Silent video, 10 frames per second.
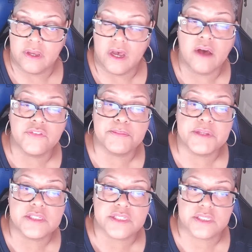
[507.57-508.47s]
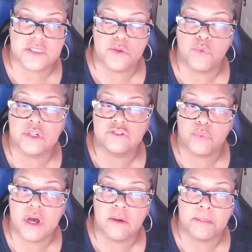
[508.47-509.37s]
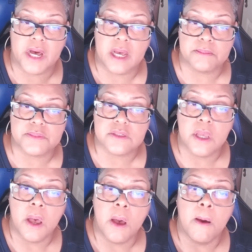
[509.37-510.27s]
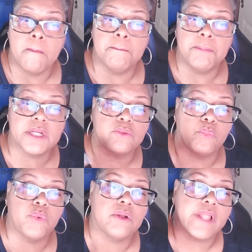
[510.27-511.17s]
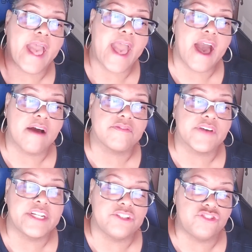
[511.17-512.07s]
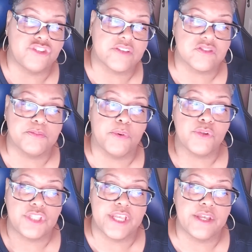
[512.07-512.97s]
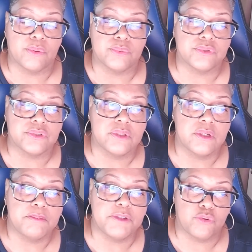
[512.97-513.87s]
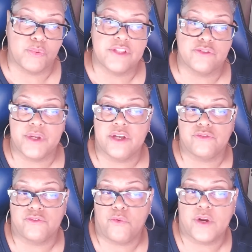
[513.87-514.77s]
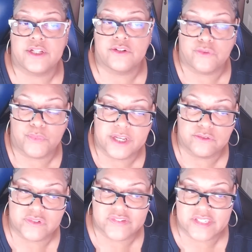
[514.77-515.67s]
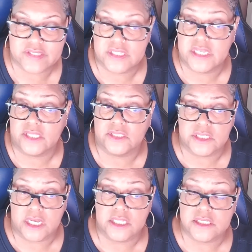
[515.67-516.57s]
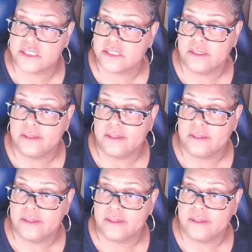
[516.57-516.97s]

of the B-61-12 bombs, but will have an adjustable yield between 340 to 360 kilotons,